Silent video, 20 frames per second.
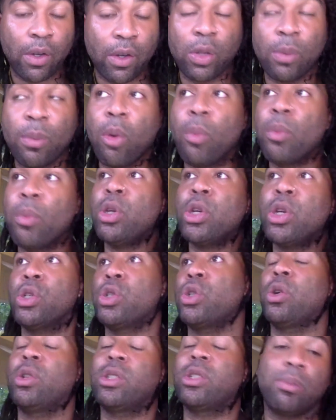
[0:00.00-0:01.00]
The moment you
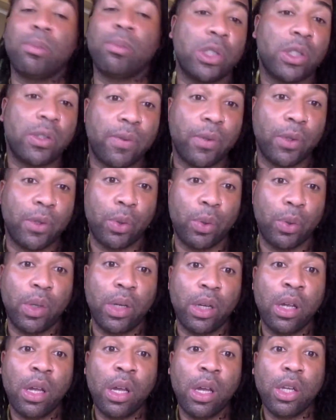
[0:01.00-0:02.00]
control someone's food,
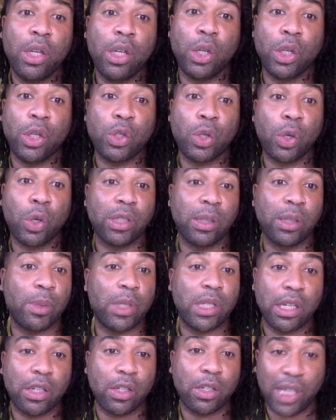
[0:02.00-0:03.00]
you control
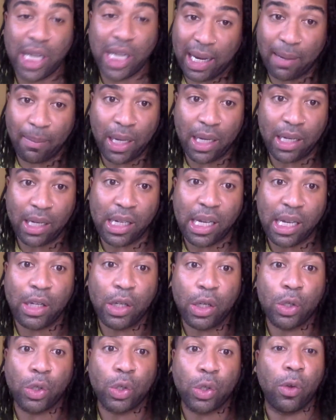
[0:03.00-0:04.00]
someone's entertainment, and you
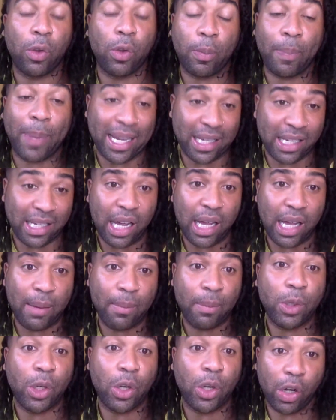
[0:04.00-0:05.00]
control their bedtime,
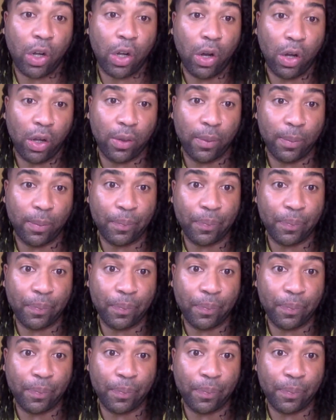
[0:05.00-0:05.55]
you're in a cult.